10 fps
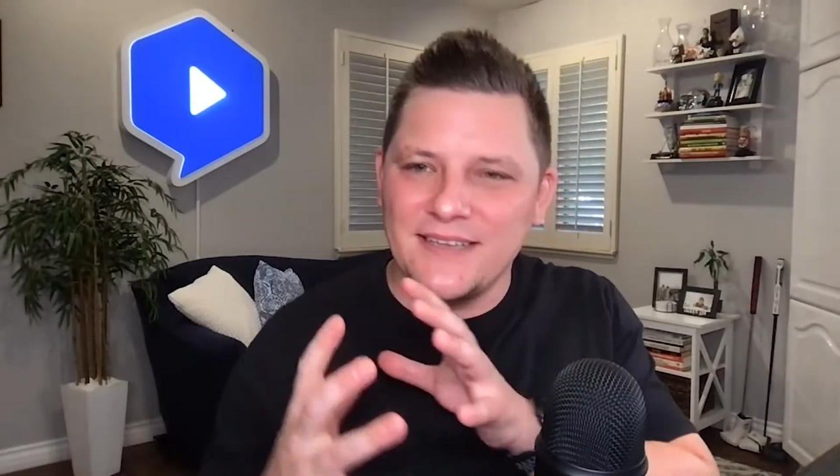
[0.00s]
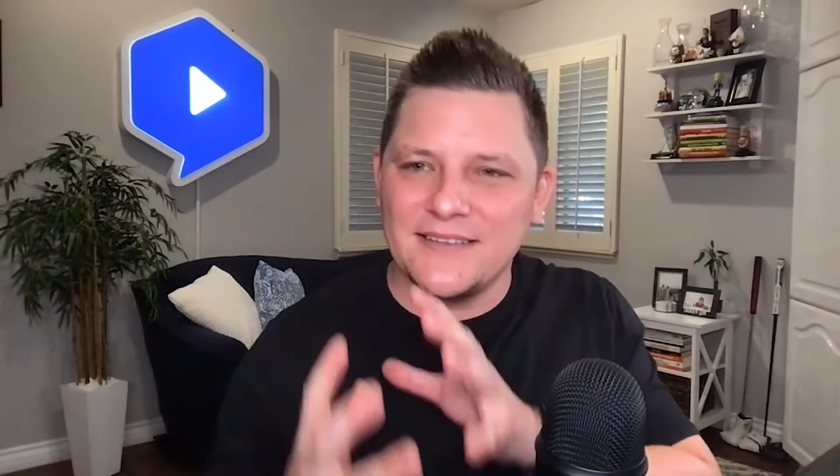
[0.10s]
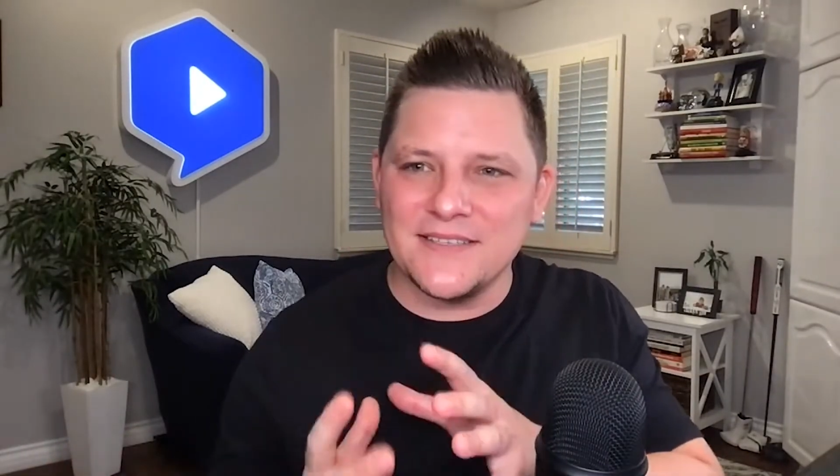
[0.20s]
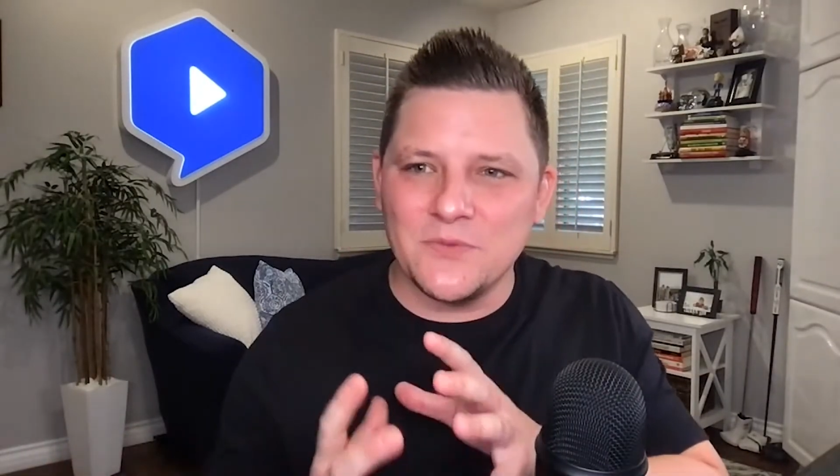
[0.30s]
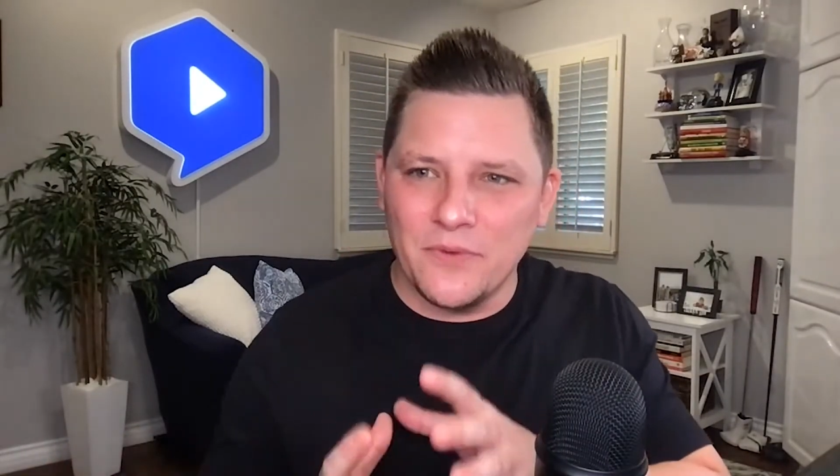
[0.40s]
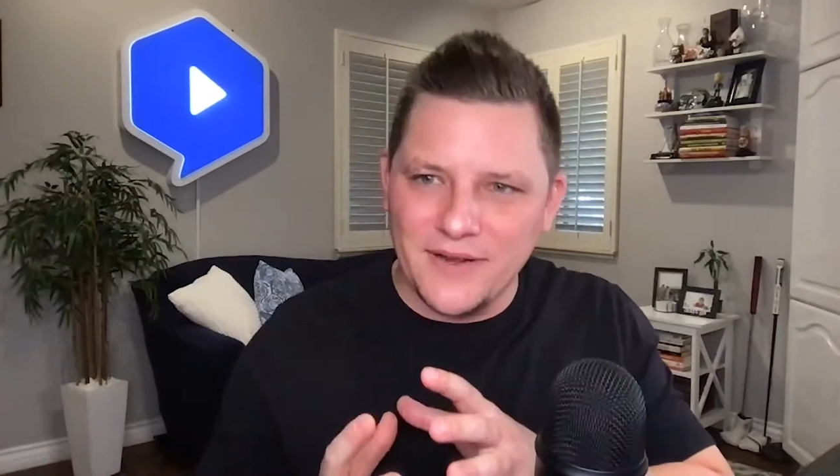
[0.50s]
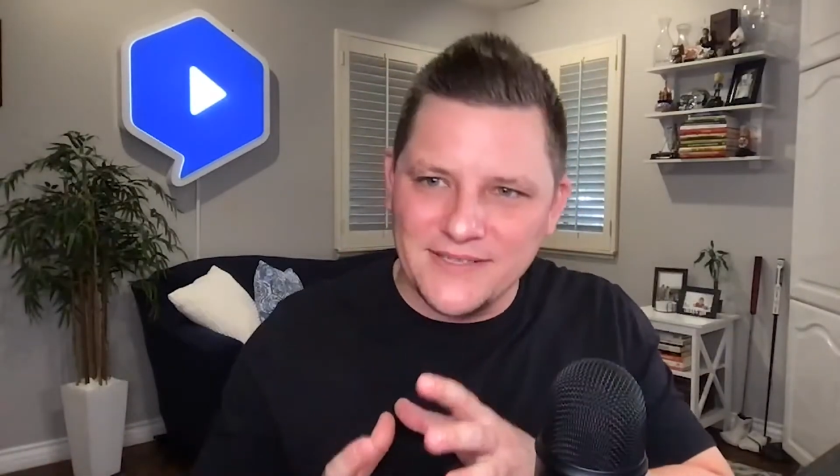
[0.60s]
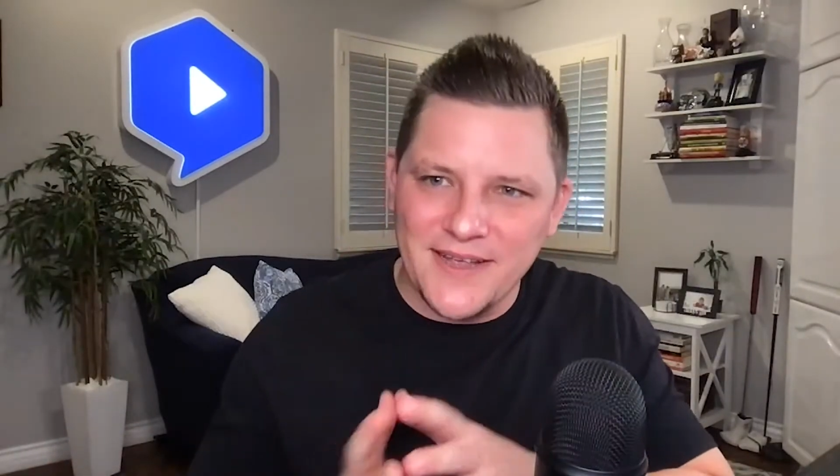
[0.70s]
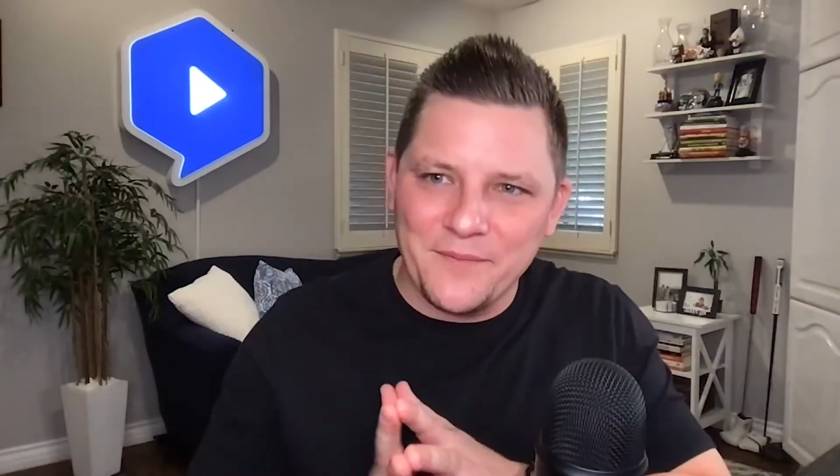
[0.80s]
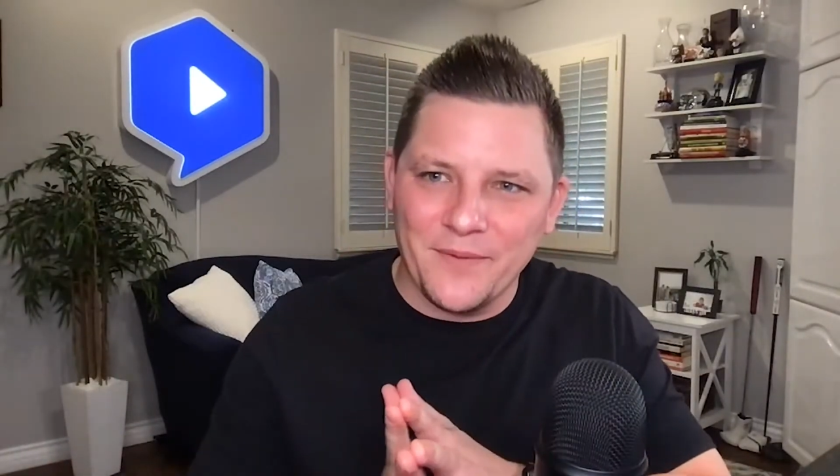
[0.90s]
like this one
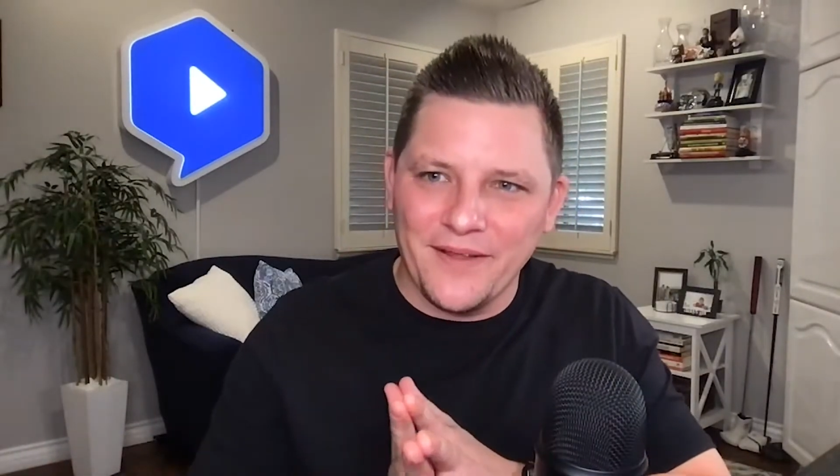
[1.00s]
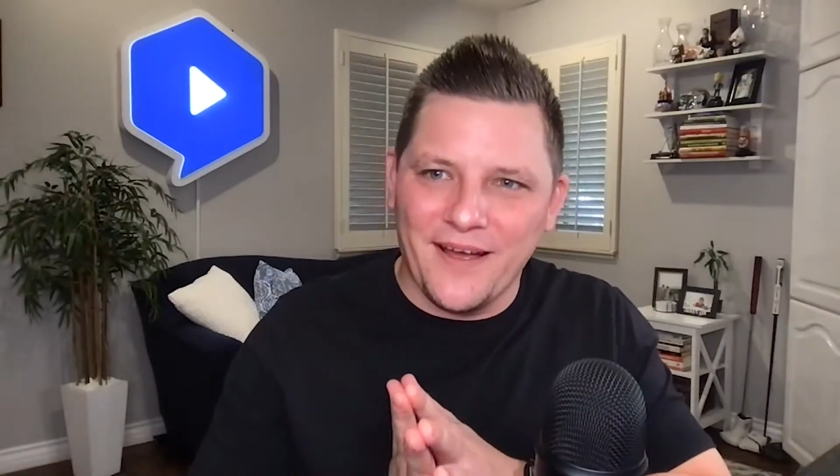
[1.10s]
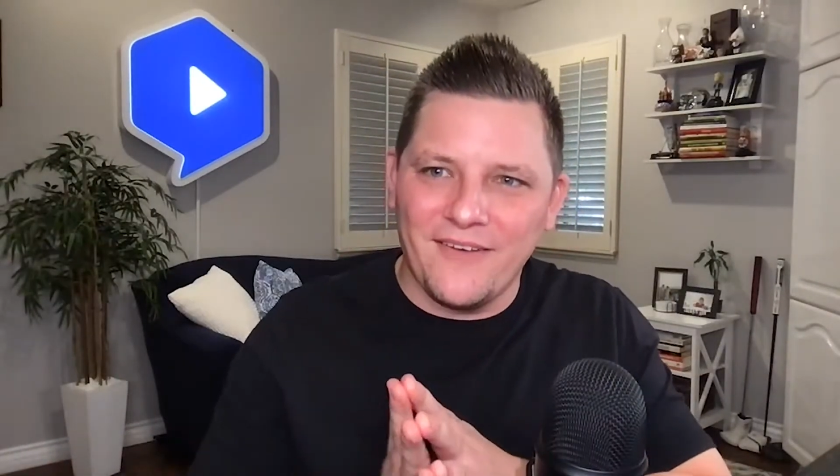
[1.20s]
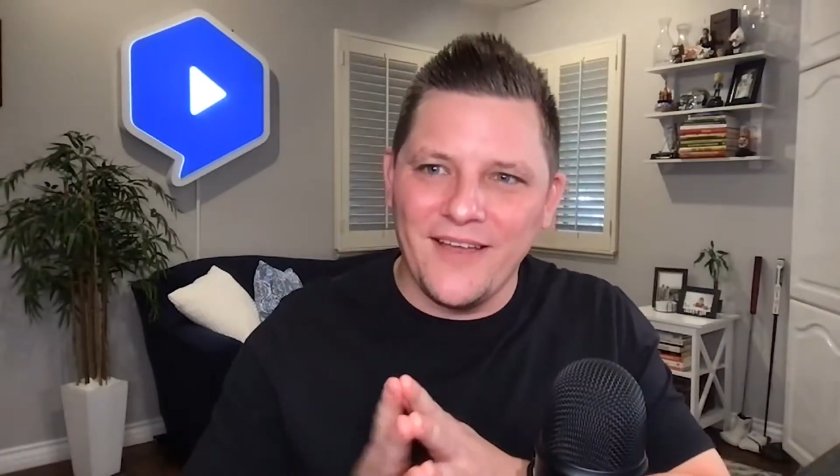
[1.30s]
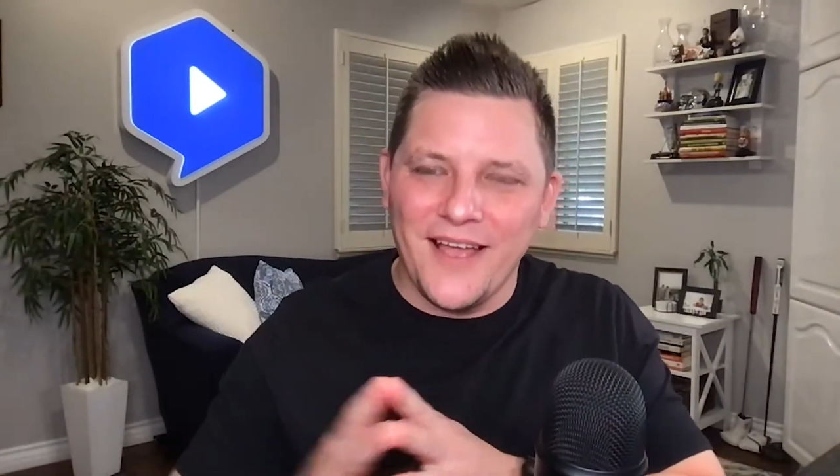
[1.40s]
example now,